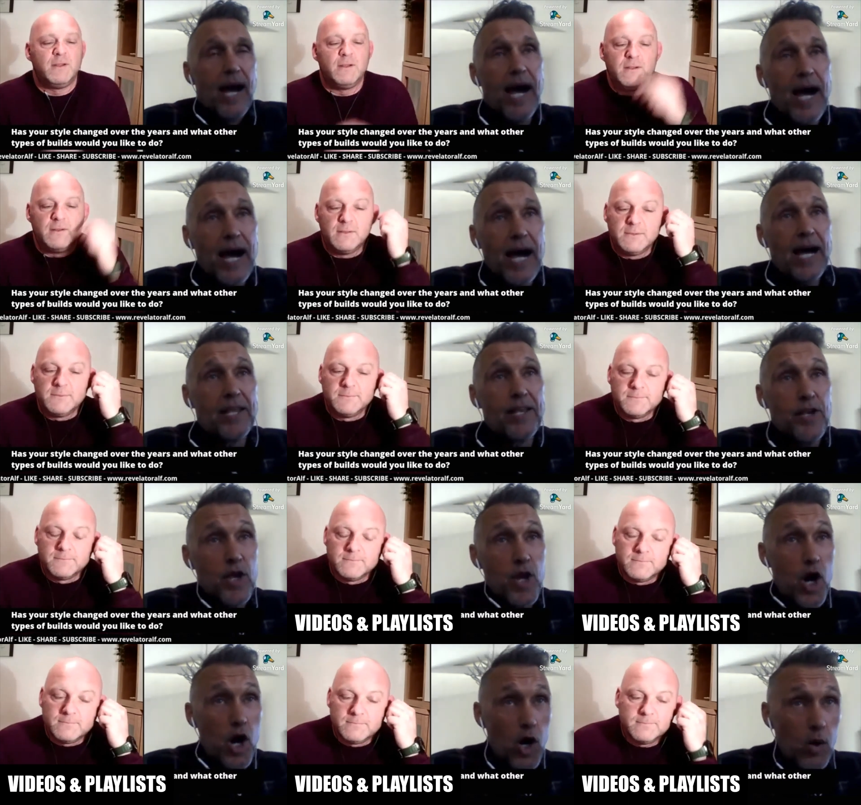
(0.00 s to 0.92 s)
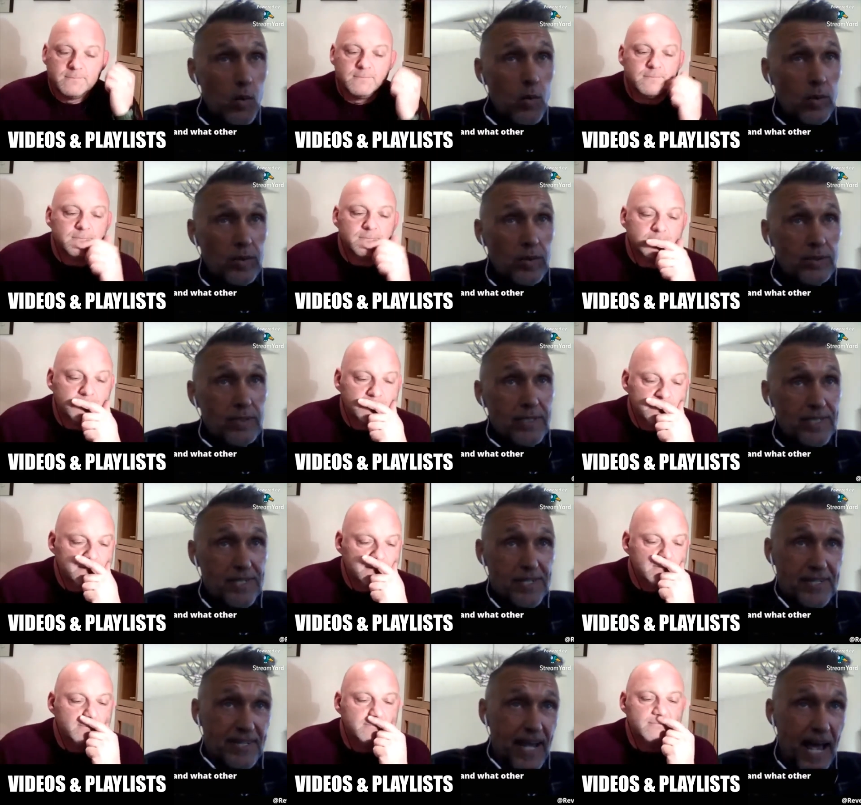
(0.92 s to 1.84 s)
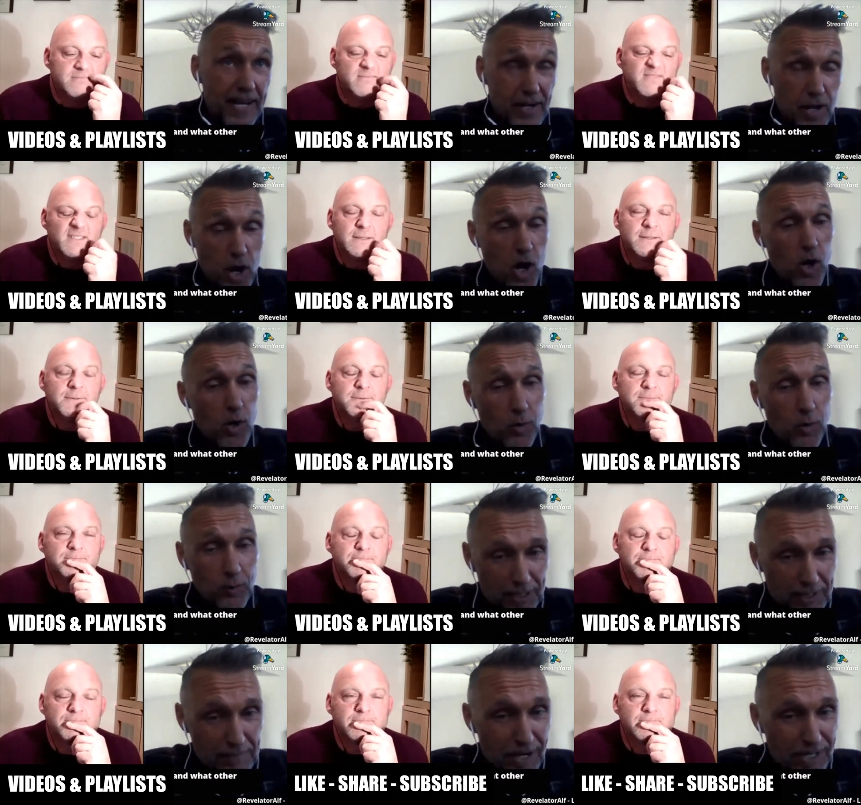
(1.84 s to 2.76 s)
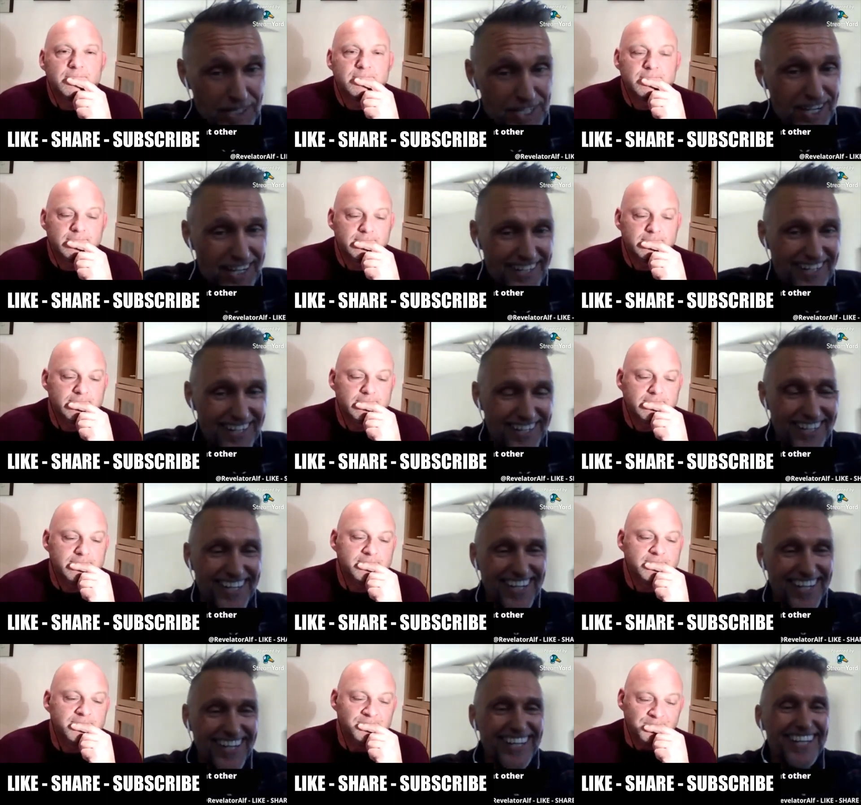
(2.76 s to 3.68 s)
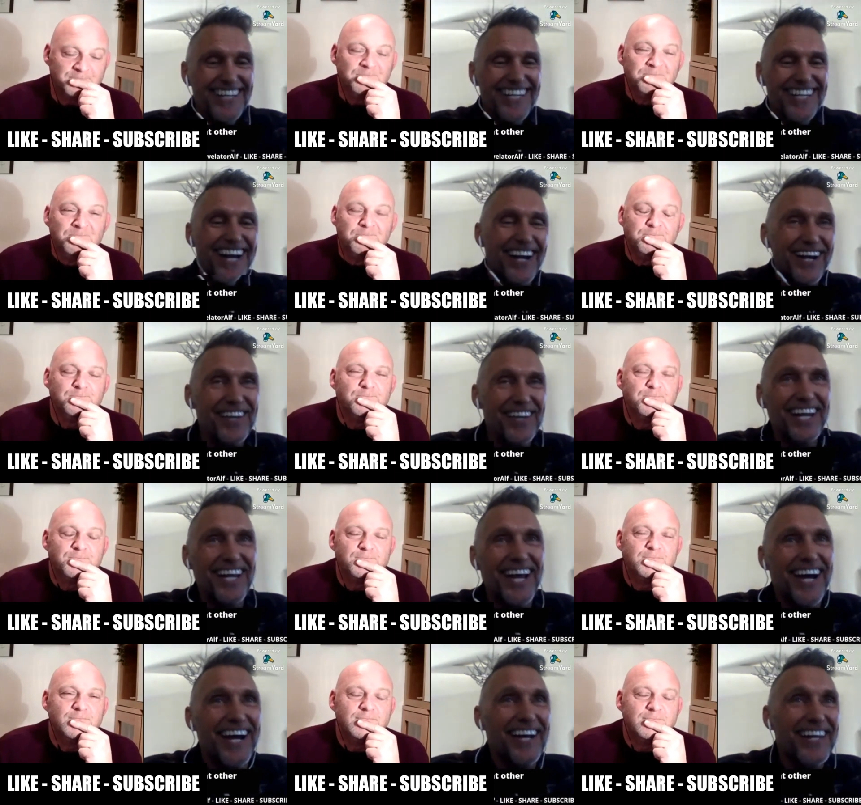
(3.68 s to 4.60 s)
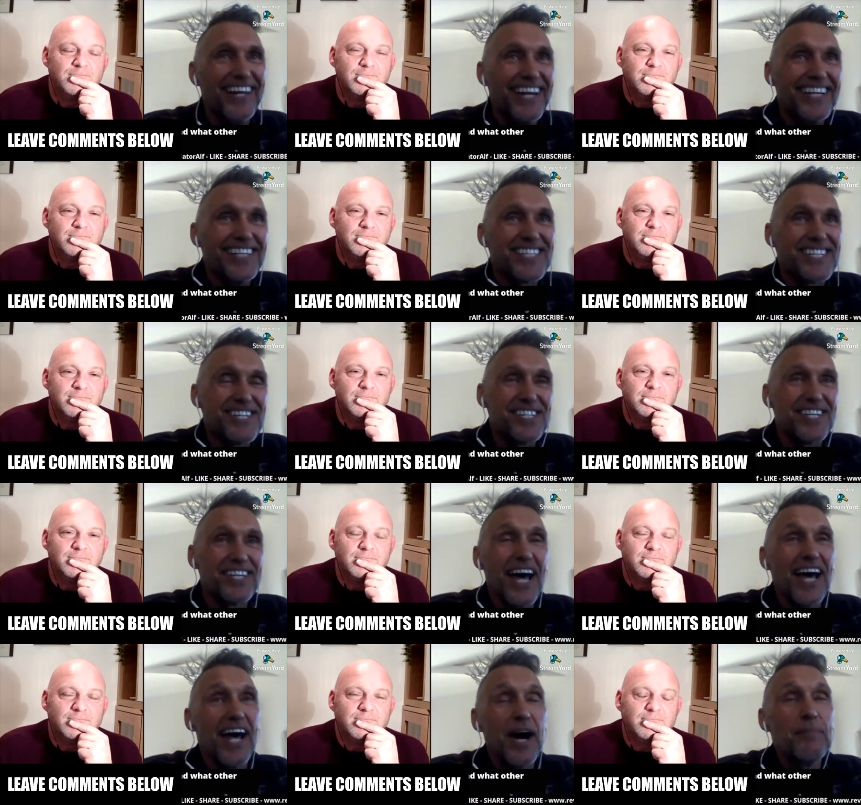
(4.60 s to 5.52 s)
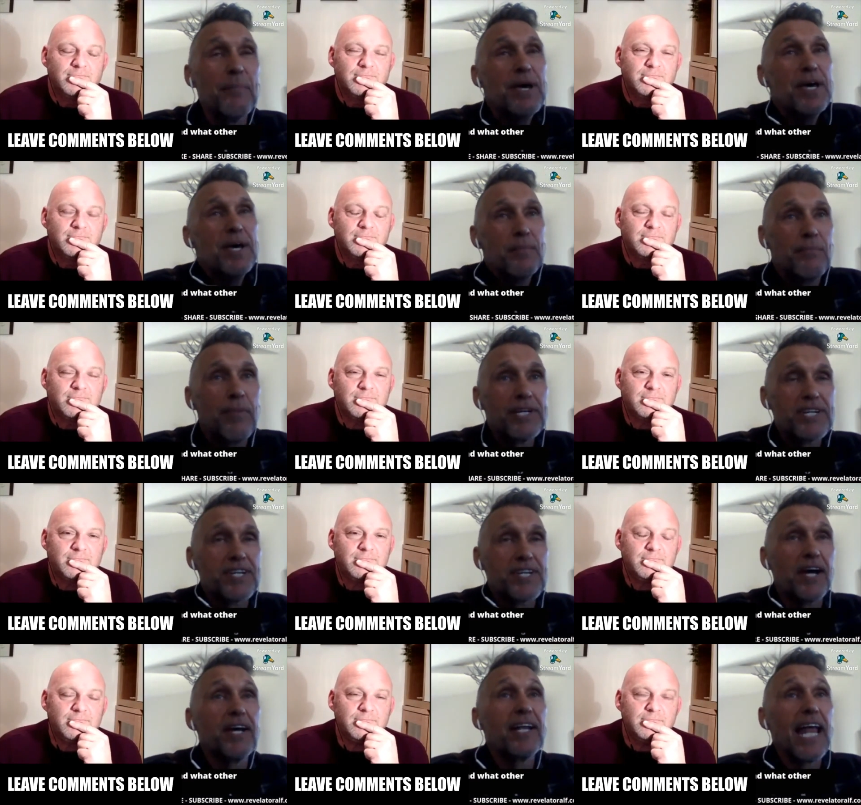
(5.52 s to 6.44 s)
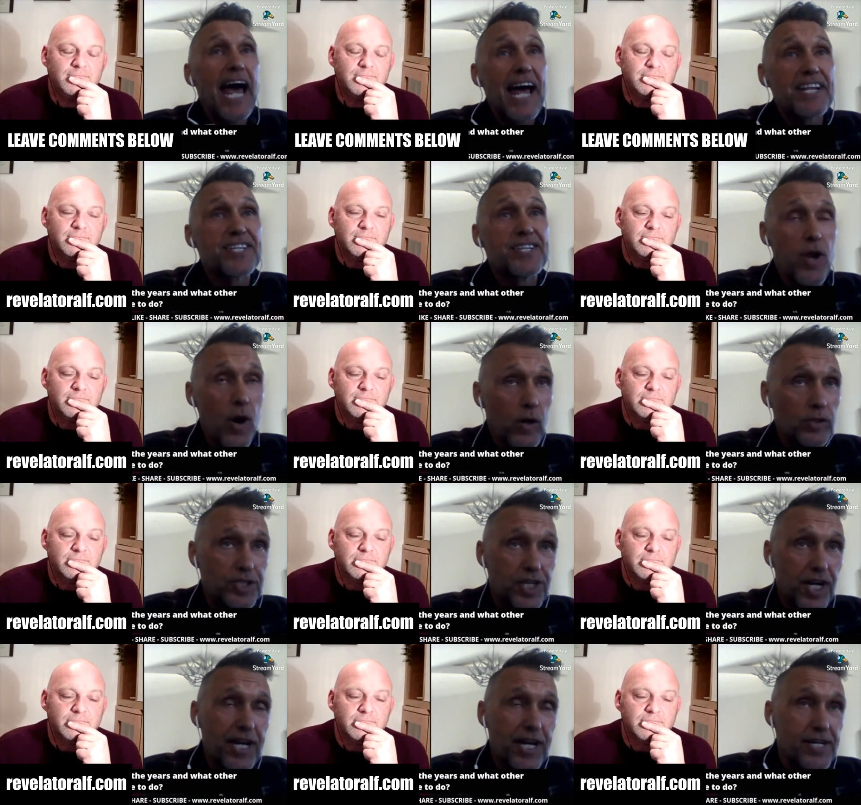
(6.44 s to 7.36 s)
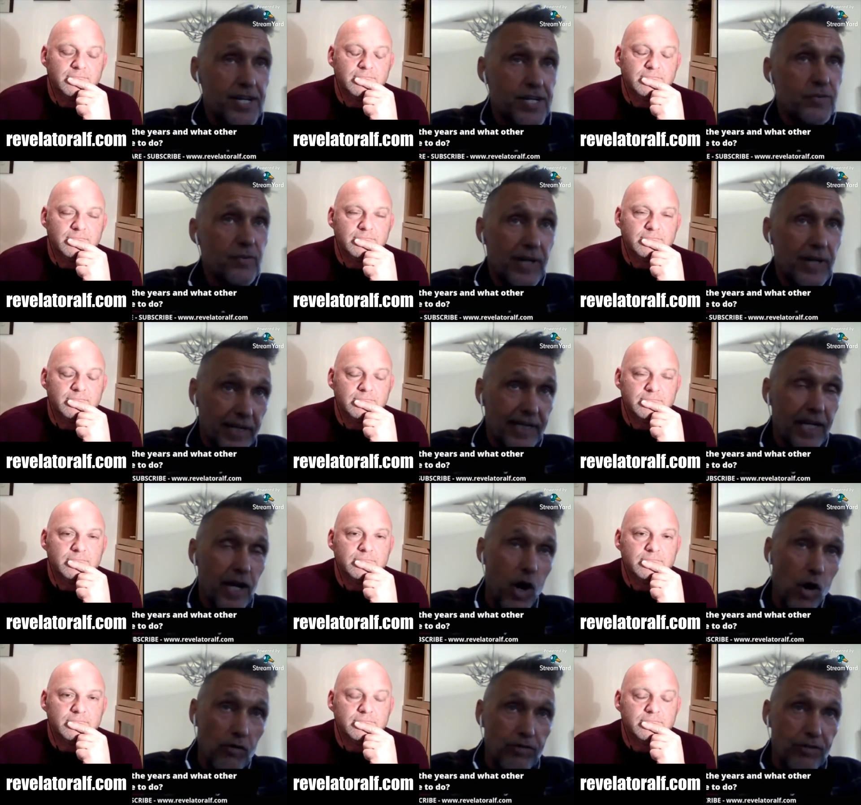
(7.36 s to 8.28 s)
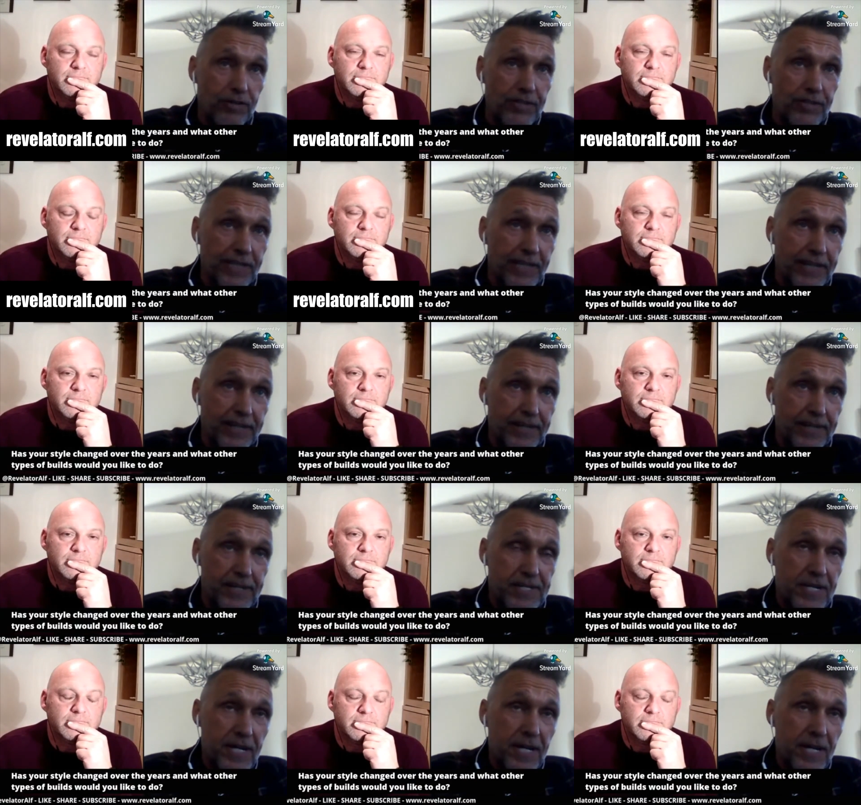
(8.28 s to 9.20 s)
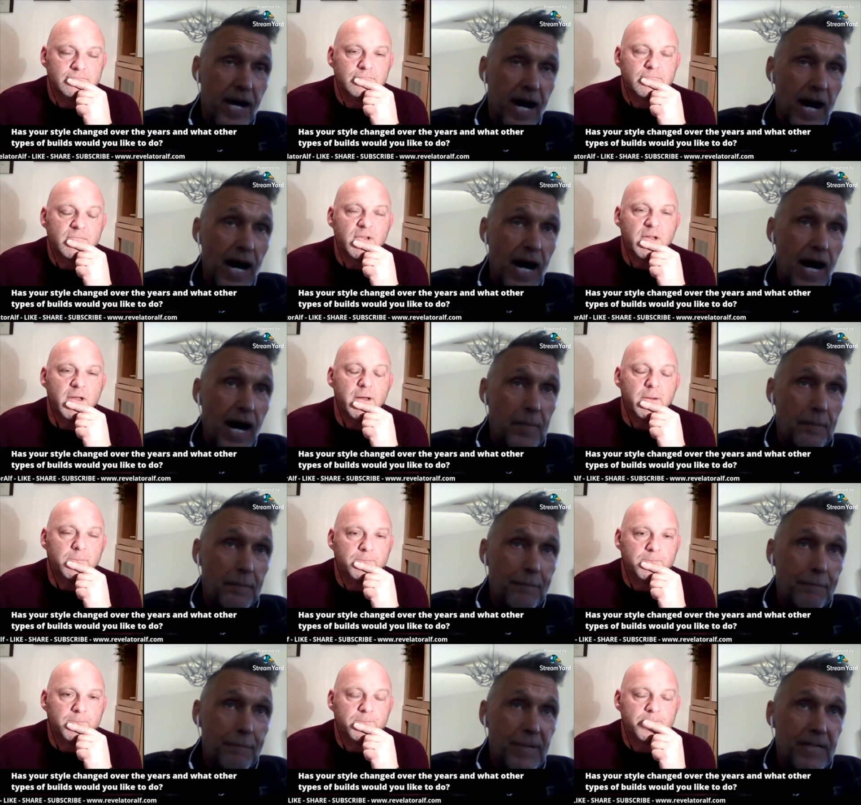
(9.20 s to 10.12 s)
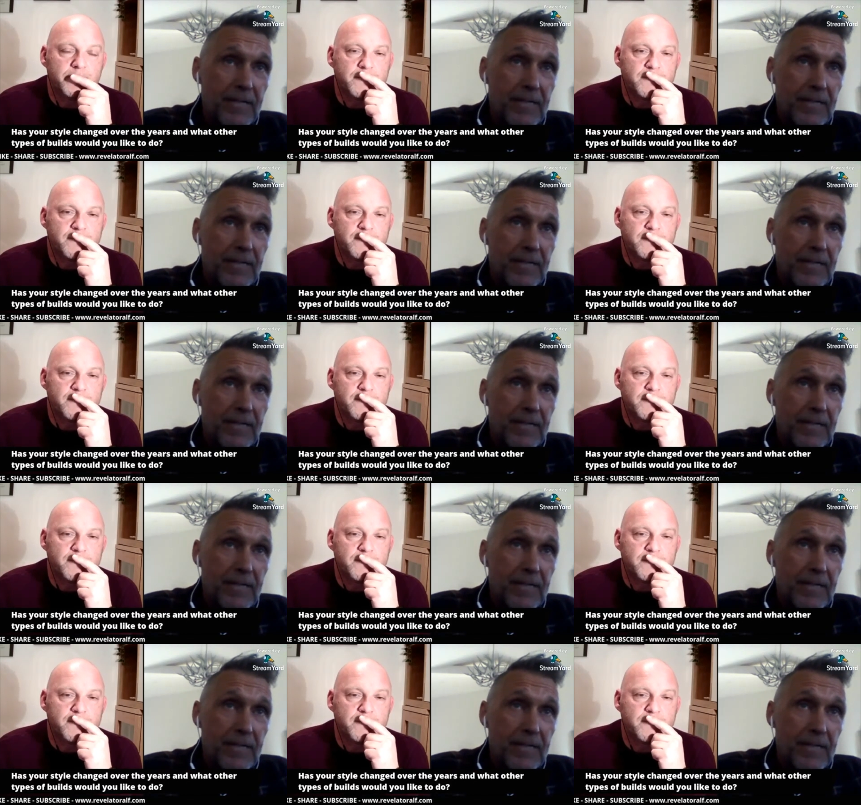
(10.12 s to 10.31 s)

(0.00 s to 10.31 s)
Speaker 1: Uh, no is the, and no, pretty much are the are the, are the answers to that. Um, my style has not changed really over the years. Yeah. Um,